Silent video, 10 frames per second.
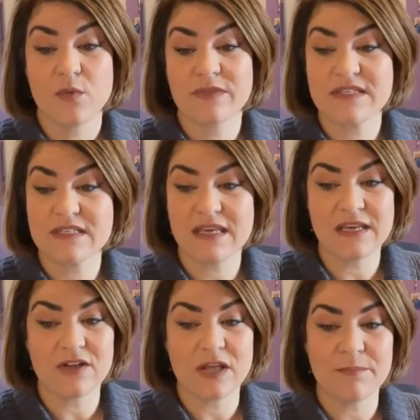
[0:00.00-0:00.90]
with
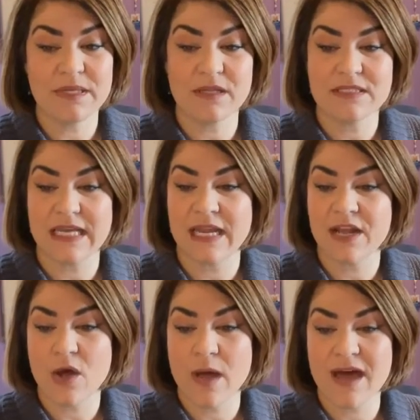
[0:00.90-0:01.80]
skill, ability, and
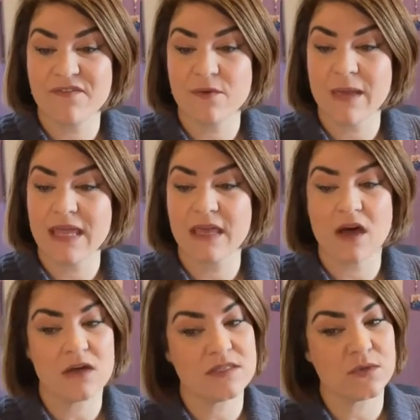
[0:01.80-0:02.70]
know how for making
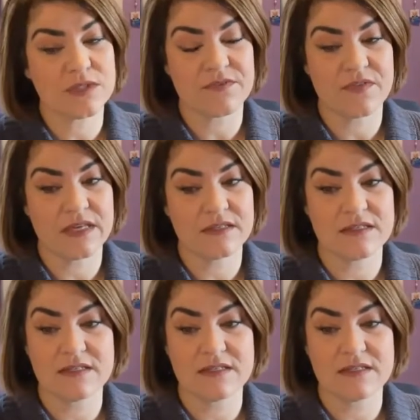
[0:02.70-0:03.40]
all sorts of things,